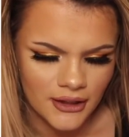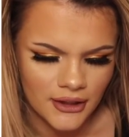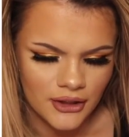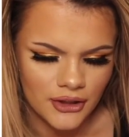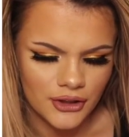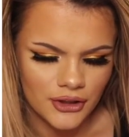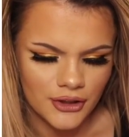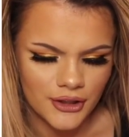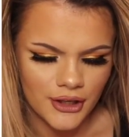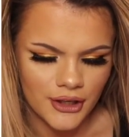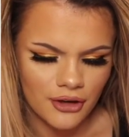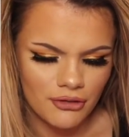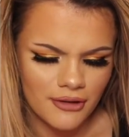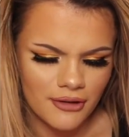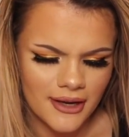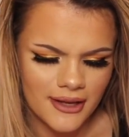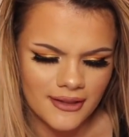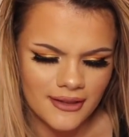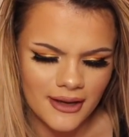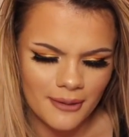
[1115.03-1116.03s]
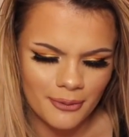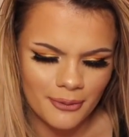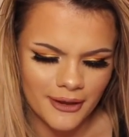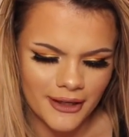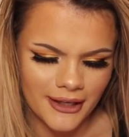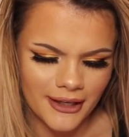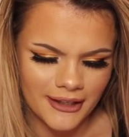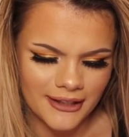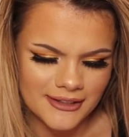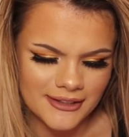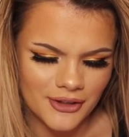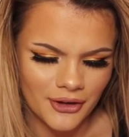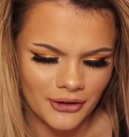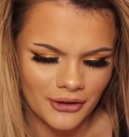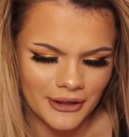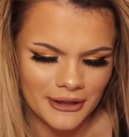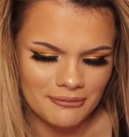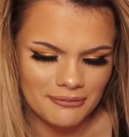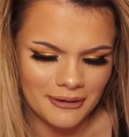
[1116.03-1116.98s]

Looking great in that bikini, Tony.